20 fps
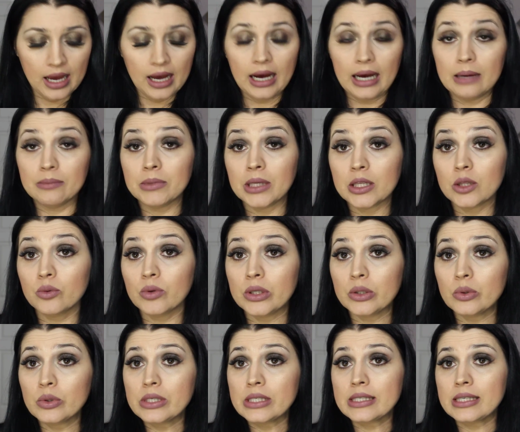I'm not the one
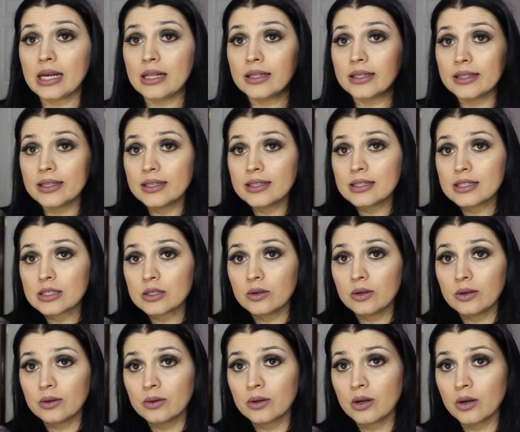who's selling it,
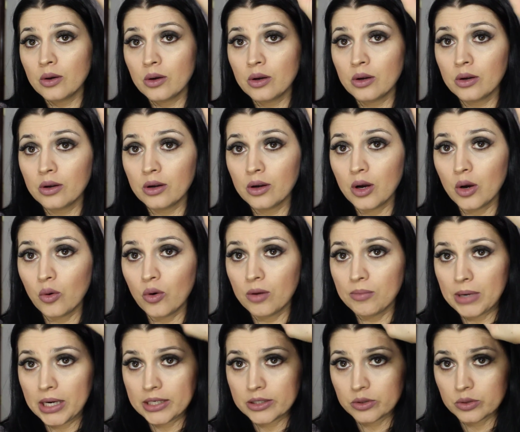so who
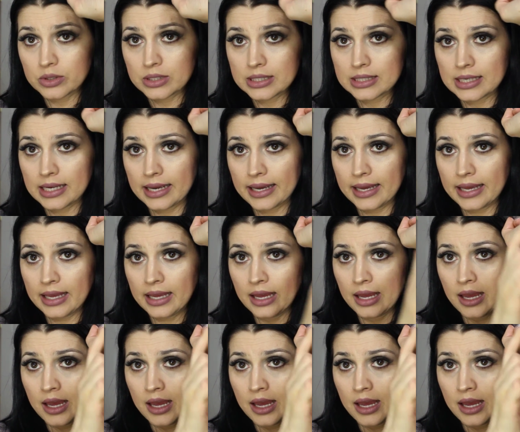am I to say?